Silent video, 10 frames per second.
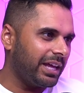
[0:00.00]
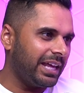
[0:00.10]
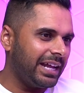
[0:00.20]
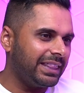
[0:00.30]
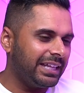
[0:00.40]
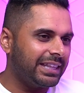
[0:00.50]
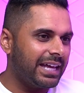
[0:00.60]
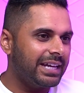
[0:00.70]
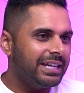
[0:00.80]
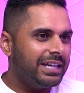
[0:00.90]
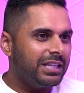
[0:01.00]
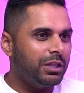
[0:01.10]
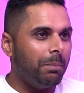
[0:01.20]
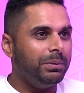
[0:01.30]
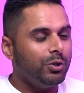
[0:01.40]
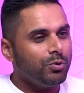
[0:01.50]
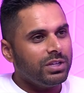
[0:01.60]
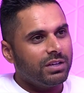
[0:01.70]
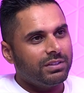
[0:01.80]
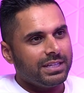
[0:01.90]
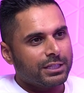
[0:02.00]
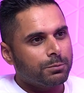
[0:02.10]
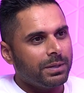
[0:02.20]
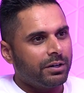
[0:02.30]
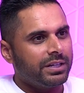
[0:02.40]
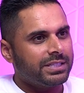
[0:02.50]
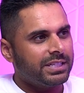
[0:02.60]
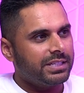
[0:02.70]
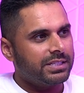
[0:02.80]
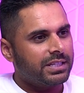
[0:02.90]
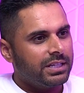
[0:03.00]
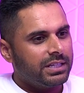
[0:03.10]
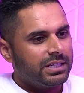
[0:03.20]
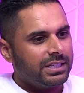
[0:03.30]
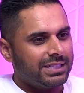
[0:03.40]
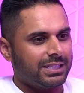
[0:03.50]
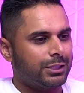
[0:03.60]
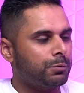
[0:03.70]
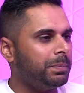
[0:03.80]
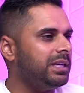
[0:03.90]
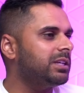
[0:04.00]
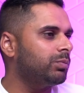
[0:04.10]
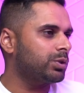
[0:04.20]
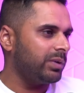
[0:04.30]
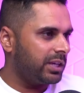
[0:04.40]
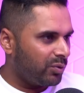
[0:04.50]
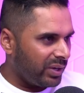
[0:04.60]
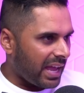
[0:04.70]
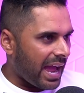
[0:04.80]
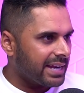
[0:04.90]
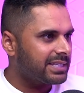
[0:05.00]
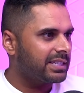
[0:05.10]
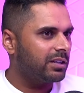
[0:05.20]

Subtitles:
And I think that the beauty of the experience is the speed in which we can react.